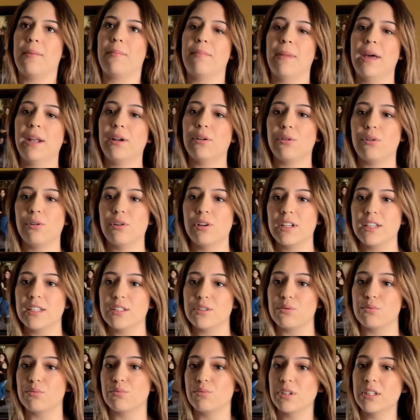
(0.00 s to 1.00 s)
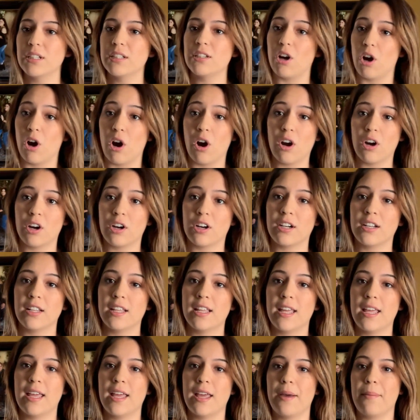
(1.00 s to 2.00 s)
metal is really hard
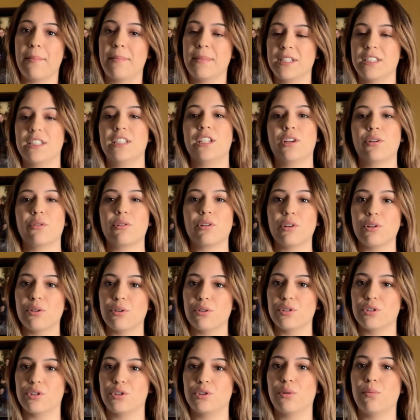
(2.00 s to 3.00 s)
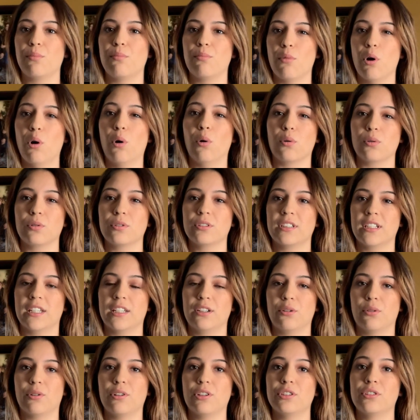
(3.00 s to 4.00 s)
material to mold.
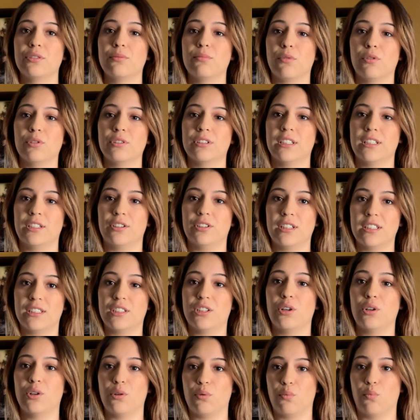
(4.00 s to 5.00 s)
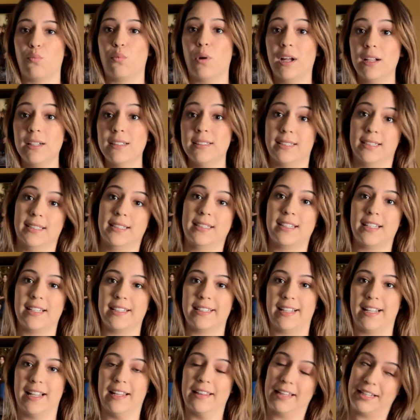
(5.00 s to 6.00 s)
In order to mold it, you need to weld it,
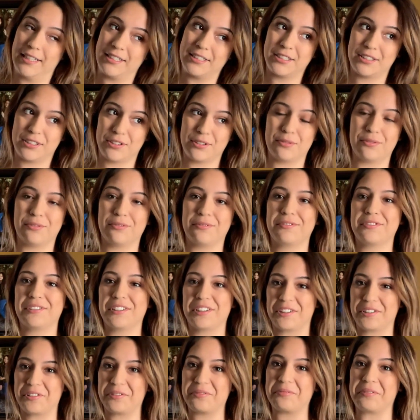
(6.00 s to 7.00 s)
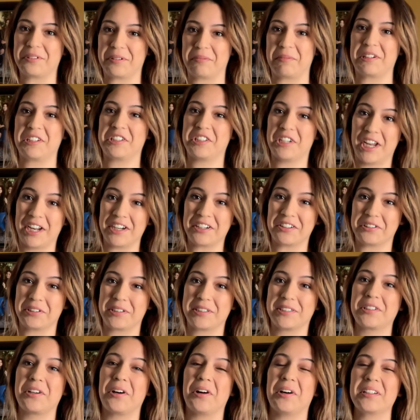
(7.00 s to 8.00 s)
and that's, you know, what my channel
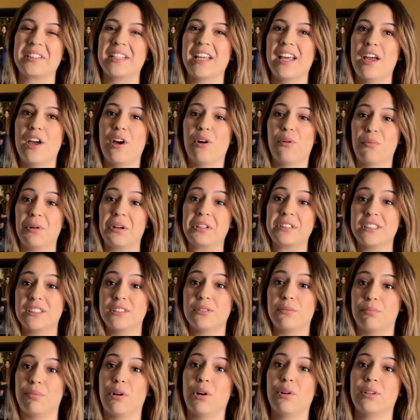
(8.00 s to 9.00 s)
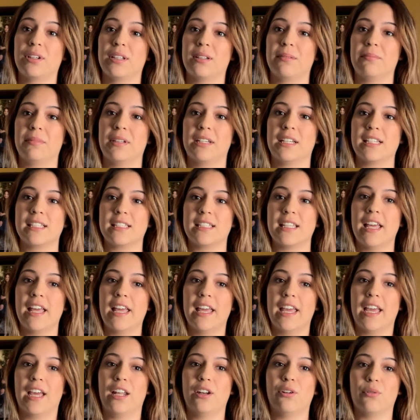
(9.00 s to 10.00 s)
is called, Welding the Broken, because
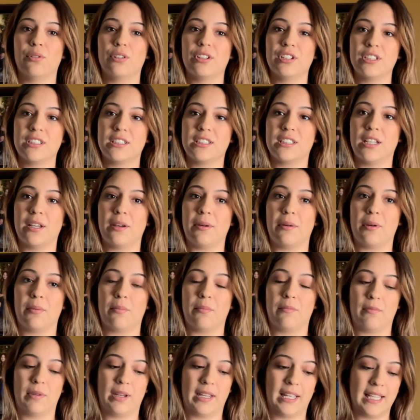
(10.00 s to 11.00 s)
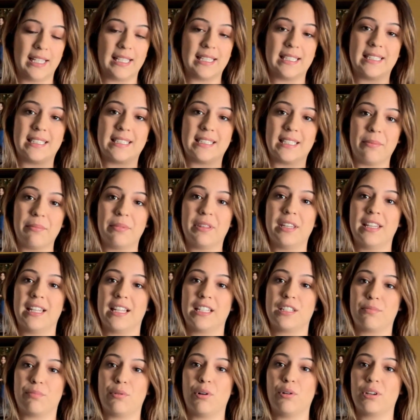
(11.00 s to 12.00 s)
in order to get something
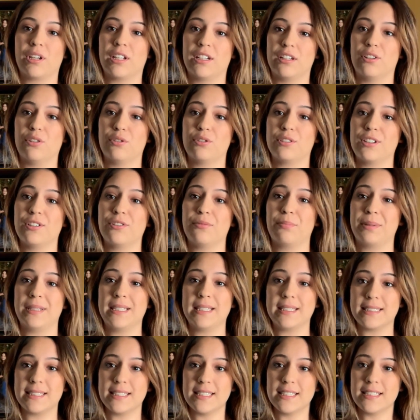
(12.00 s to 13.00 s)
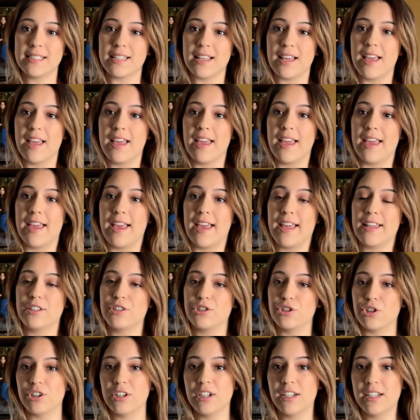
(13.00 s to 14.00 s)
that's broken, those little pieces,
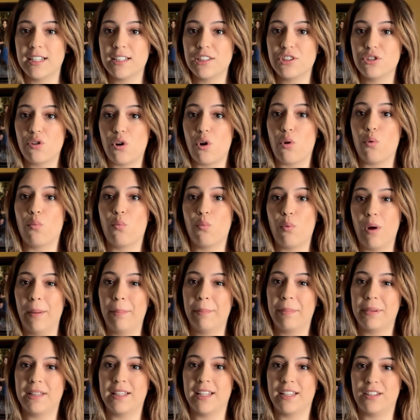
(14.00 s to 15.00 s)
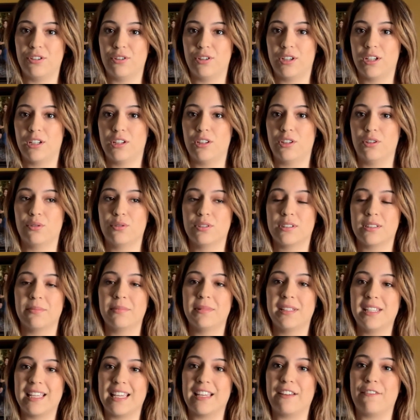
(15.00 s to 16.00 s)
and turn it into a weapon that you can use,
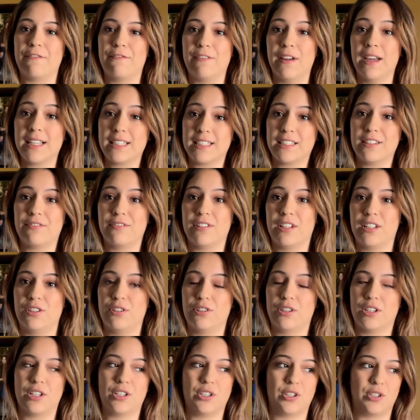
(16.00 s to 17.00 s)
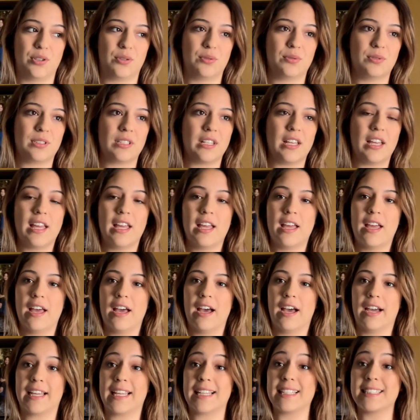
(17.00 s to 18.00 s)
something effective that you can use
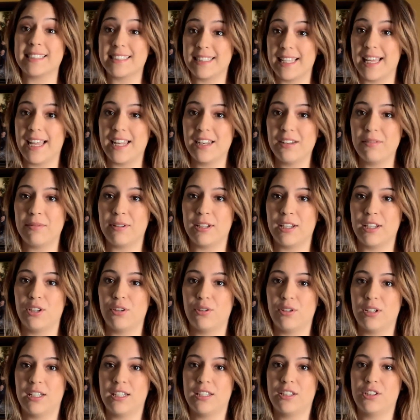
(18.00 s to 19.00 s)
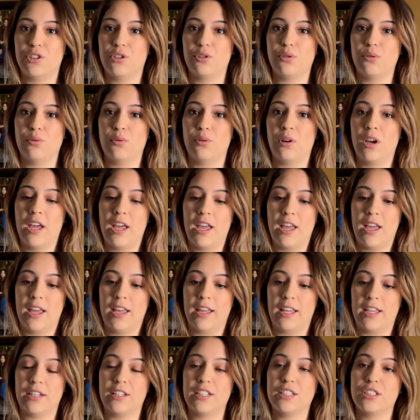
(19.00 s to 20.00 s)
against the enemy, you need to
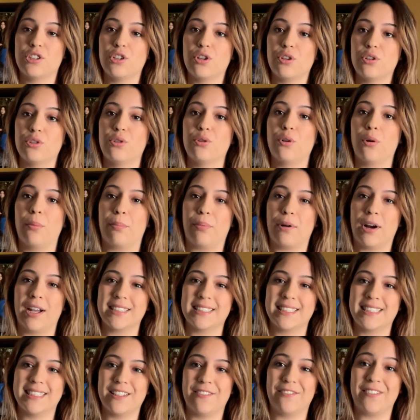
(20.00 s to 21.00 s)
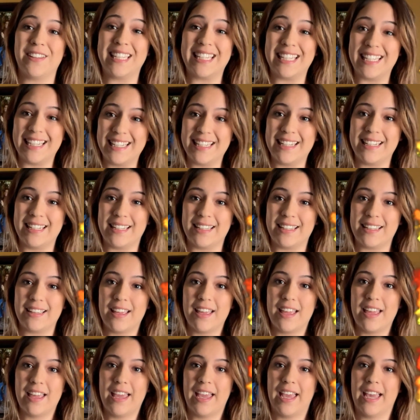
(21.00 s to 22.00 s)
it needs to go through a process of heating,
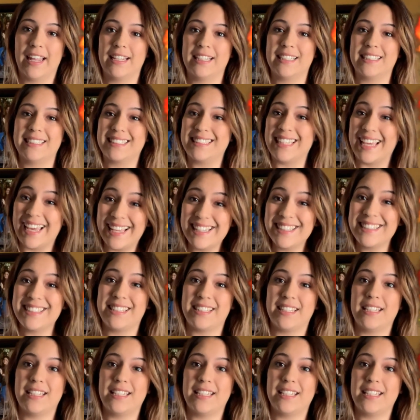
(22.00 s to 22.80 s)
and intense